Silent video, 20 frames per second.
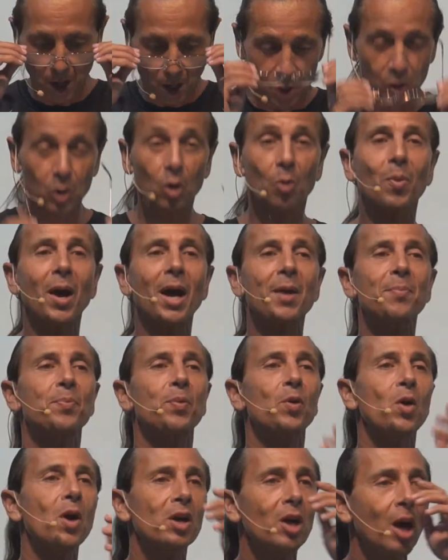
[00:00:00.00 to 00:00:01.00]
So by
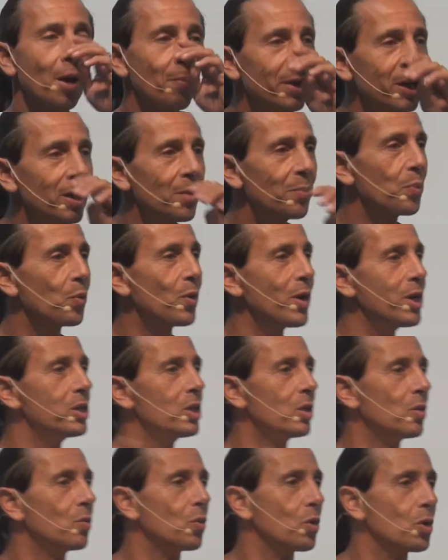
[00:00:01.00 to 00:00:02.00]
pro coming and
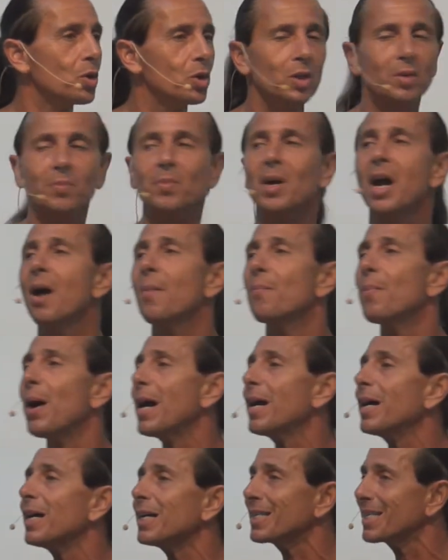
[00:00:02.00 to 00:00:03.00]
praising and worship,
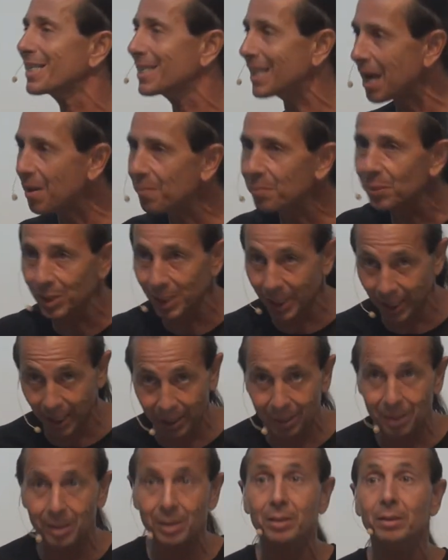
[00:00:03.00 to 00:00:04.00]
by
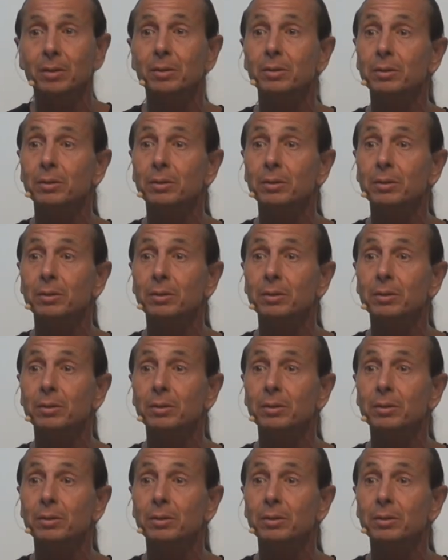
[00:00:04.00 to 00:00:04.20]
assembling,